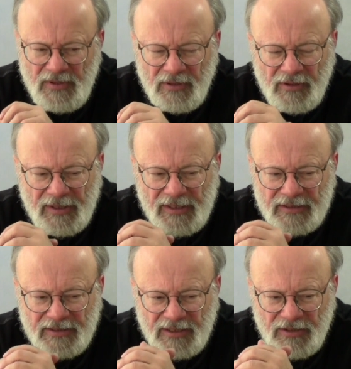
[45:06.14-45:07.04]
No, I
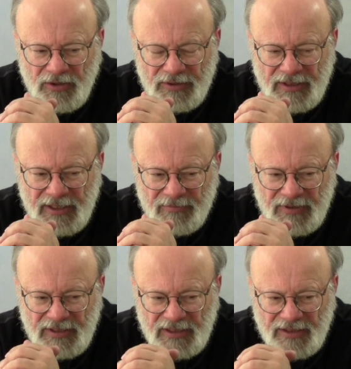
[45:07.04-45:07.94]
think cloning
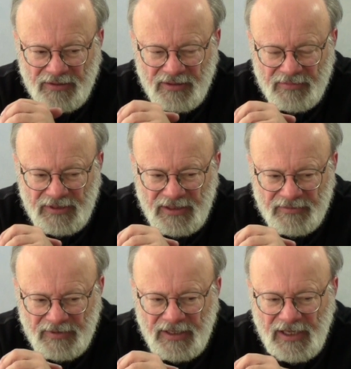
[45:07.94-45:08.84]
came later. I mean,
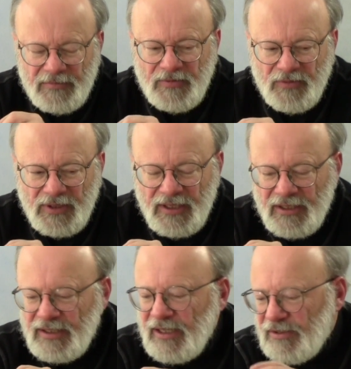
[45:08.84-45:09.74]
I had been
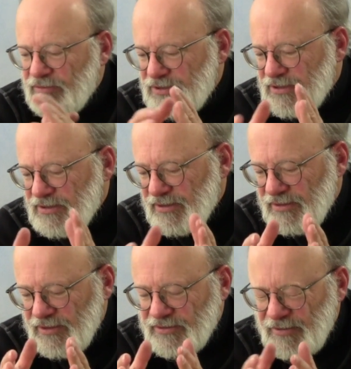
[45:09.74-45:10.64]
working on that. There was just,
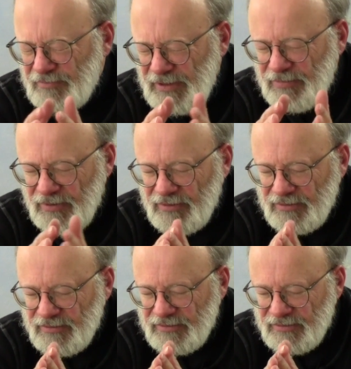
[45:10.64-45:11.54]
you know, some
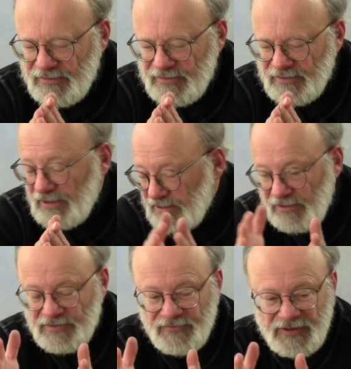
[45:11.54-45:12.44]
people, I guess
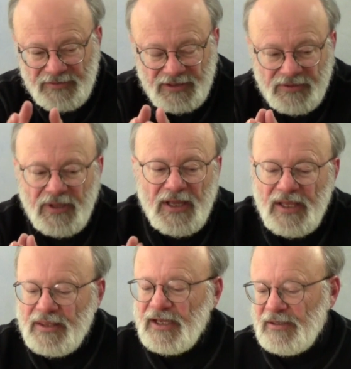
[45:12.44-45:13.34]
I was involved in that too,
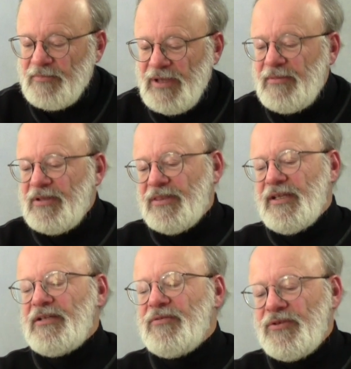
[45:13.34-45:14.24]
thought that maybe a
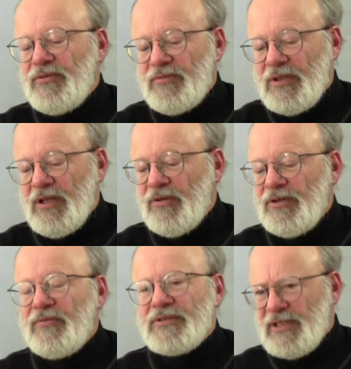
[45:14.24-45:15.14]
thing to do with
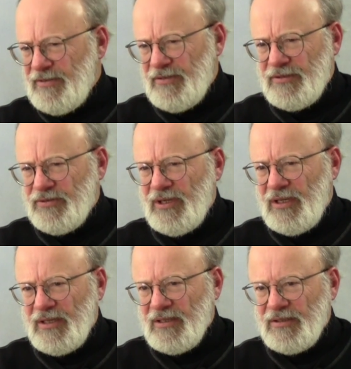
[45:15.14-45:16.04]
cloning was to have a
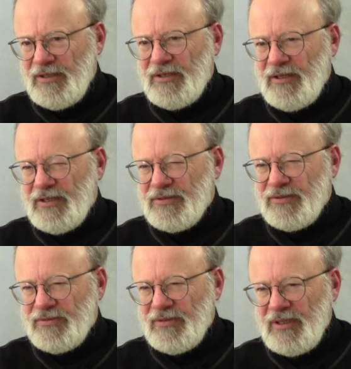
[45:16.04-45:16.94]
treaty, an
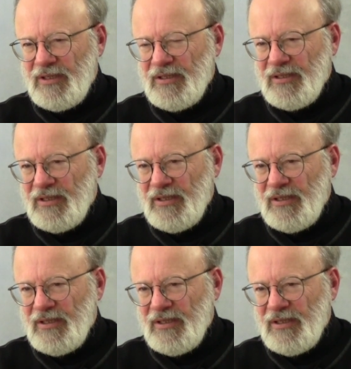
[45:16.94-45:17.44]
international treaty.